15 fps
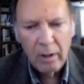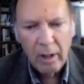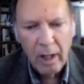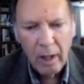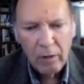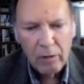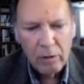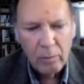
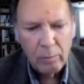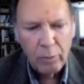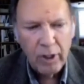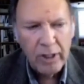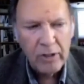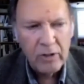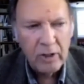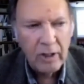The
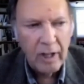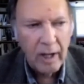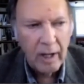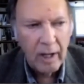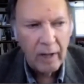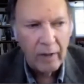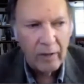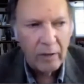council brings
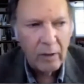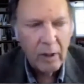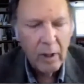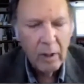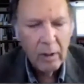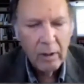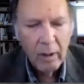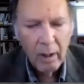
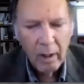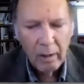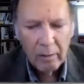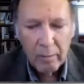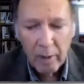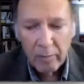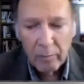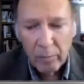together,
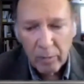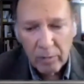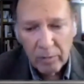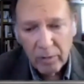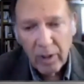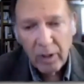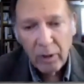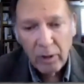
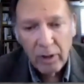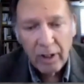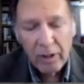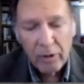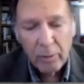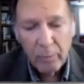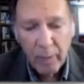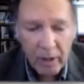and the
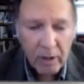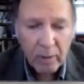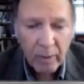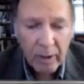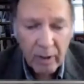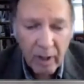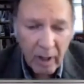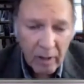other thing I should
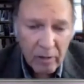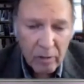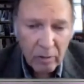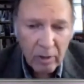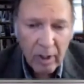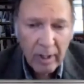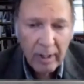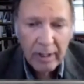mention about the
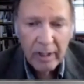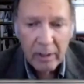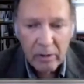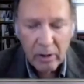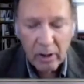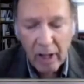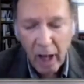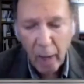council,
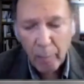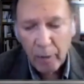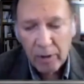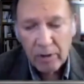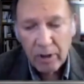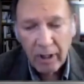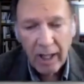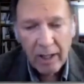it's a
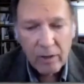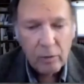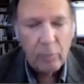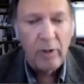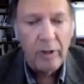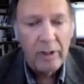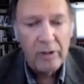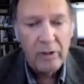capitalist
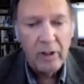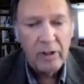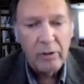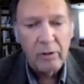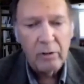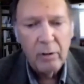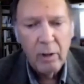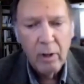class
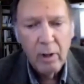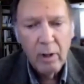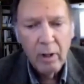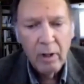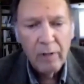organization.